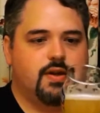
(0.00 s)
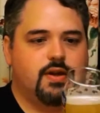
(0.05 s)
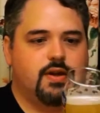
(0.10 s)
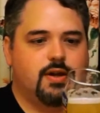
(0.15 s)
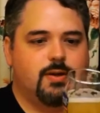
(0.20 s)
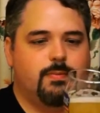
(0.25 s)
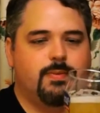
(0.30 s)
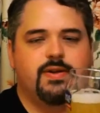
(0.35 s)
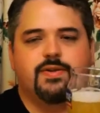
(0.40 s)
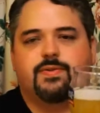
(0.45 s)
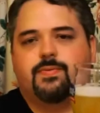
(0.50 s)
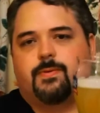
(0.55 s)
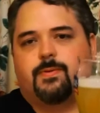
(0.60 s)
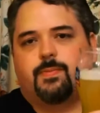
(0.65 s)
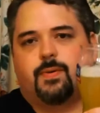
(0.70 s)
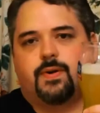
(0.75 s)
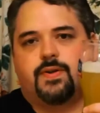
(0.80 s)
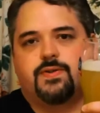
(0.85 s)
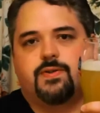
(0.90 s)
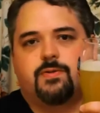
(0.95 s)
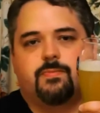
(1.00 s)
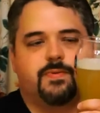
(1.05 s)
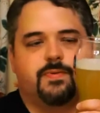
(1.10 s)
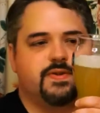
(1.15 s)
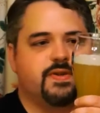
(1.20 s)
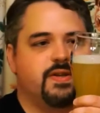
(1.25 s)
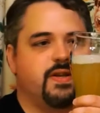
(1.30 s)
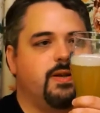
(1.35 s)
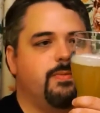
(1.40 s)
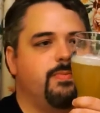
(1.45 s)
I mean, 3.2%
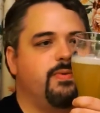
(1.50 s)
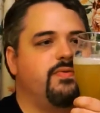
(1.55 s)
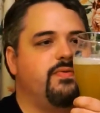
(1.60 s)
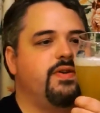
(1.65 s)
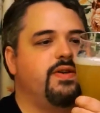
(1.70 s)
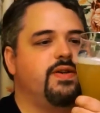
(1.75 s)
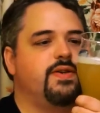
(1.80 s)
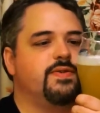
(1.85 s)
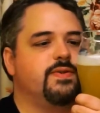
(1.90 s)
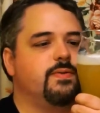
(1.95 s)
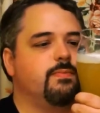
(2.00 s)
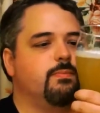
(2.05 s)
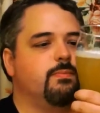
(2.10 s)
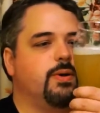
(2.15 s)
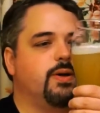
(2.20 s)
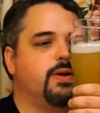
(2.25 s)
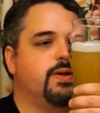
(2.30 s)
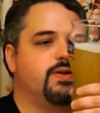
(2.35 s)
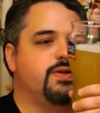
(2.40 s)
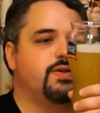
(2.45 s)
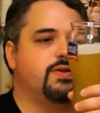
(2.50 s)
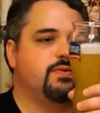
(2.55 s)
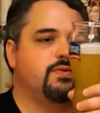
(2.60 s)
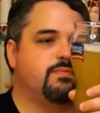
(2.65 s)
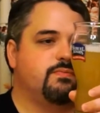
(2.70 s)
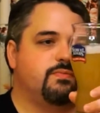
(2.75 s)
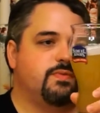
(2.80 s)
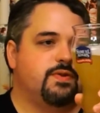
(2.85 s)
ABV isn't much.